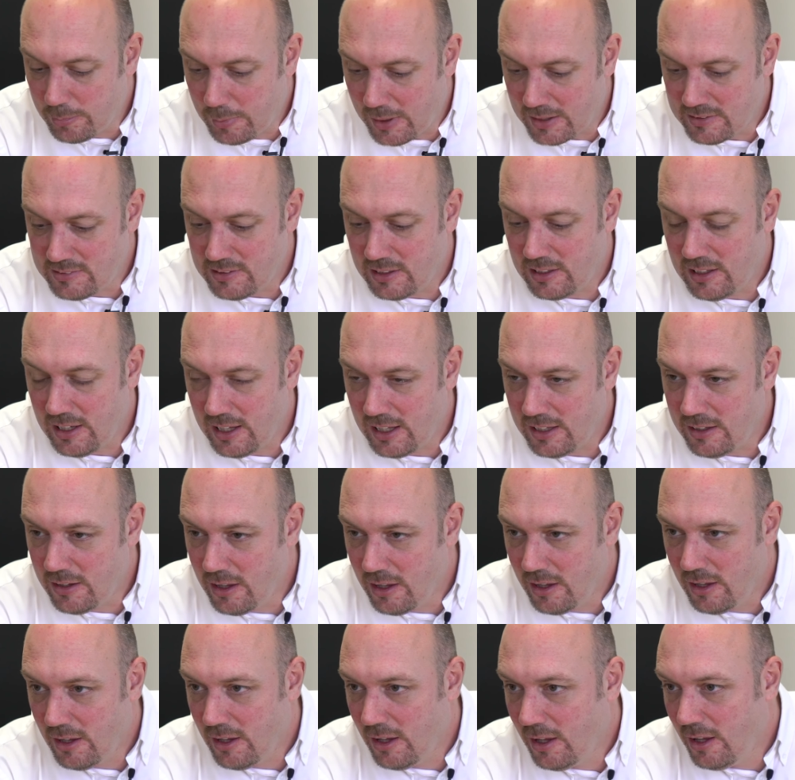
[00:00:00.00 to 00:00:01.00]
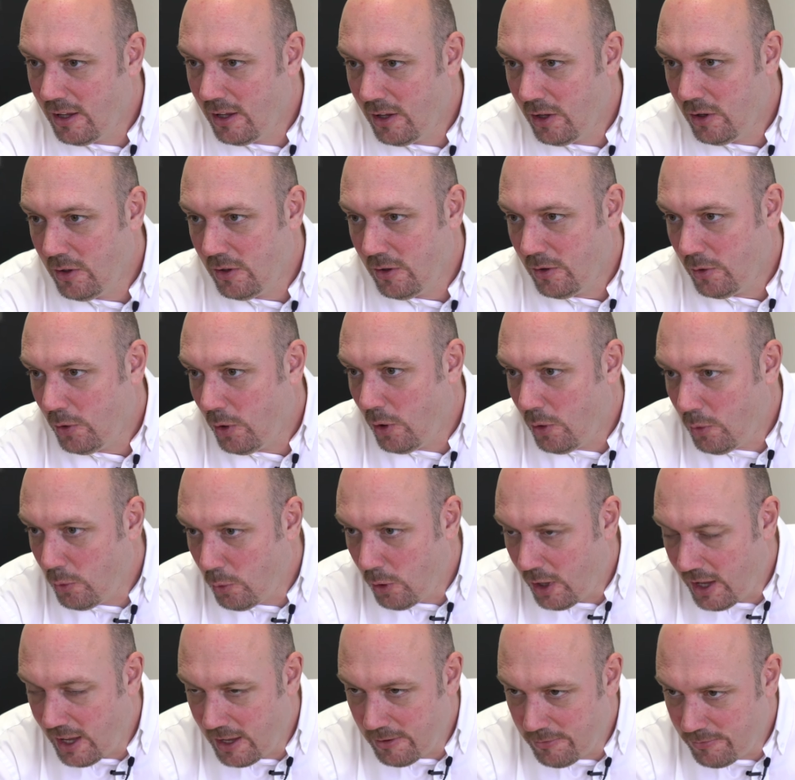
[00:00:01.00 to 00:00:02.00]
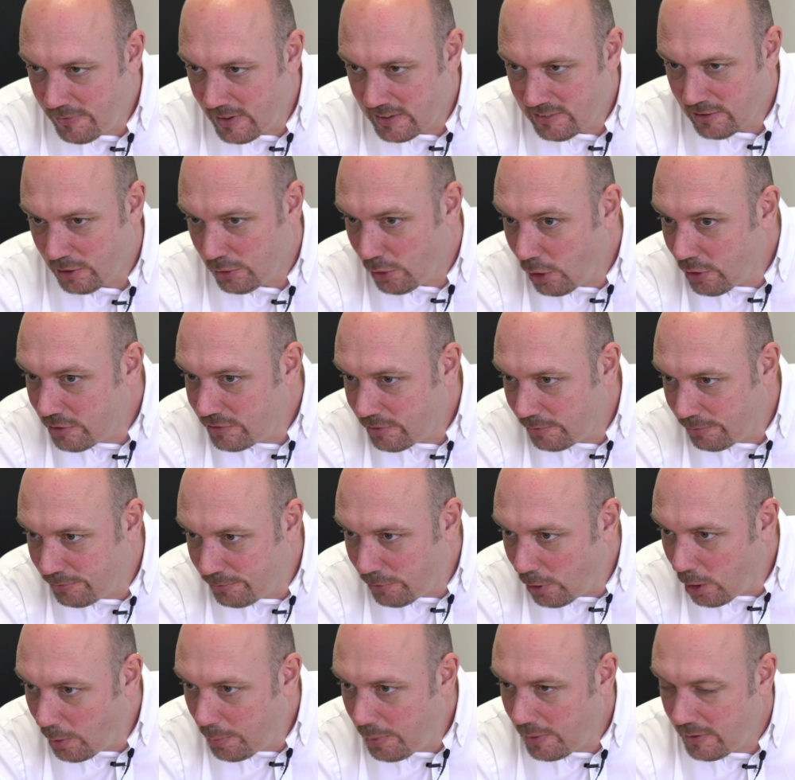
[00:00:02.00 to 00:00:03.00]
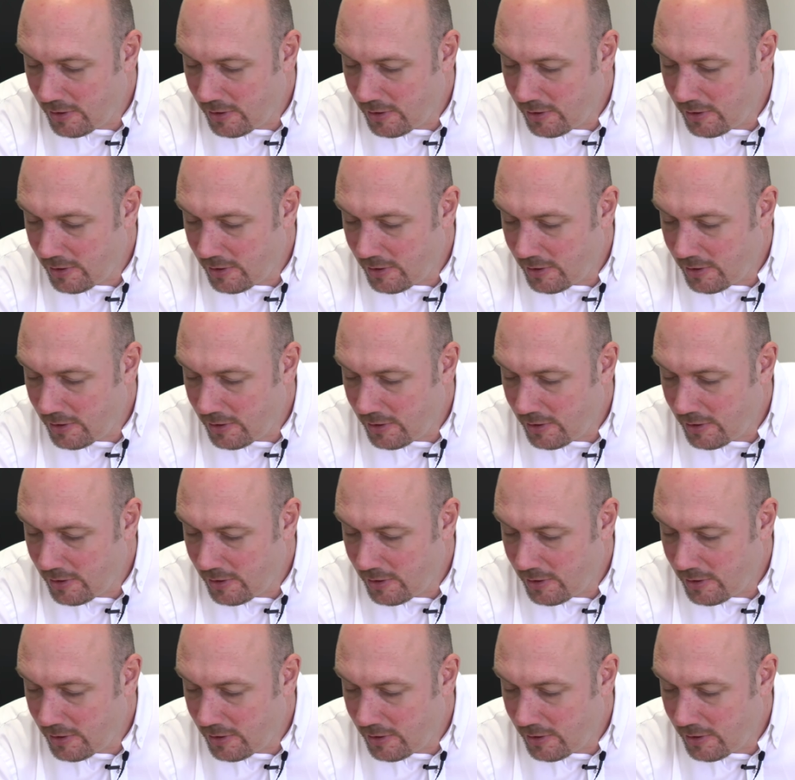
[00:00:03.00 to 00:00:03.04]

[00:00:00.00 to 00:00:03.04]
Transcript: basically, if there's a loss of fob,